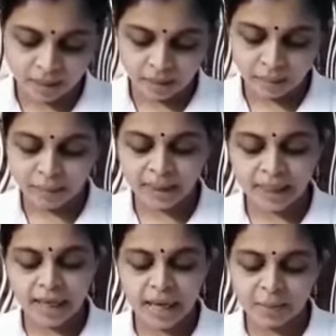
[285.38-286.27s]
Make
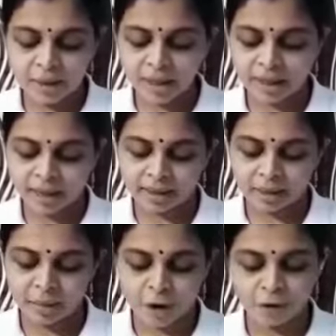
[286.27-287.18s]
a label
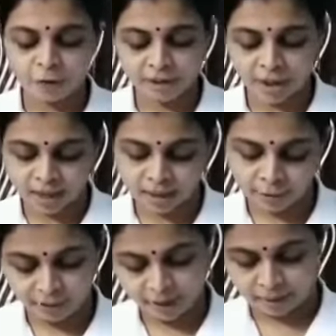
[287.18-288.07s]
diagram of candle
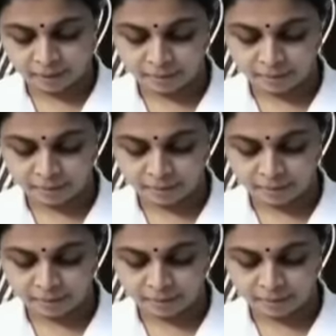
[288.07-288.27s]
flame.